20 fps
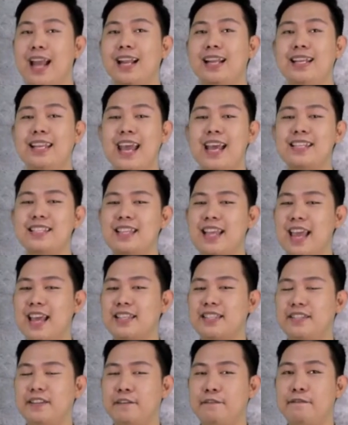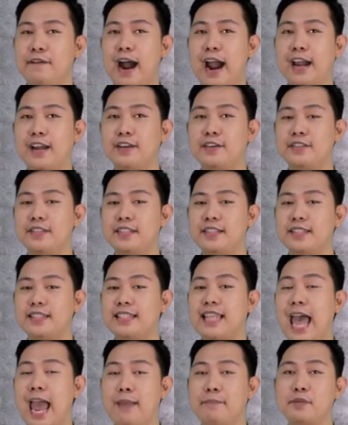This is the various
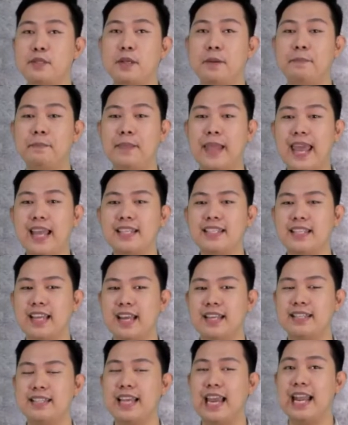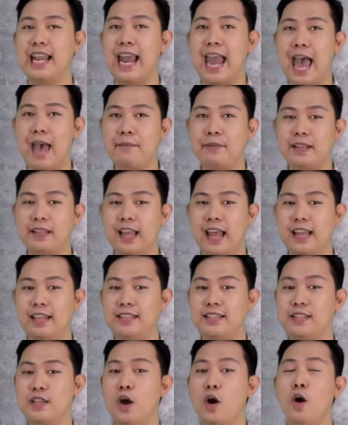types of places and
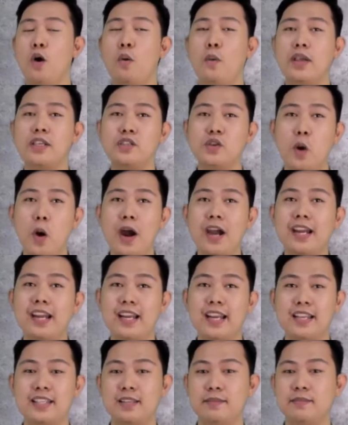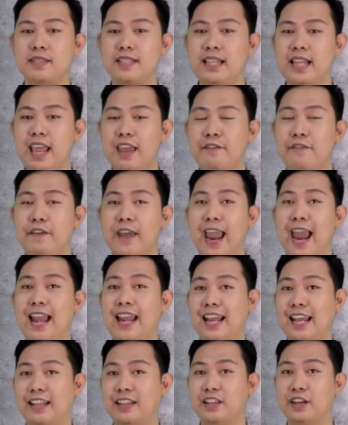habitats which organisms live and
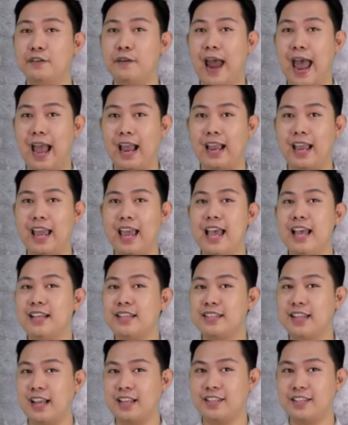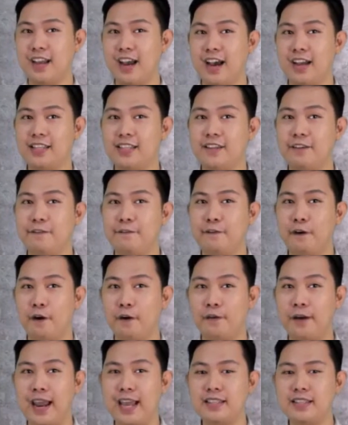interact, such as
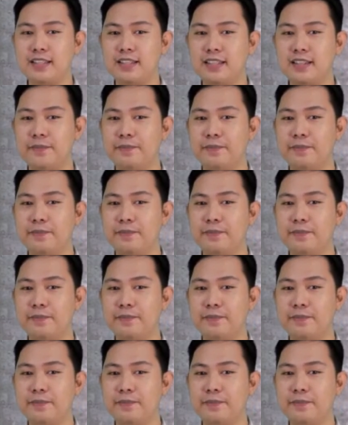forests,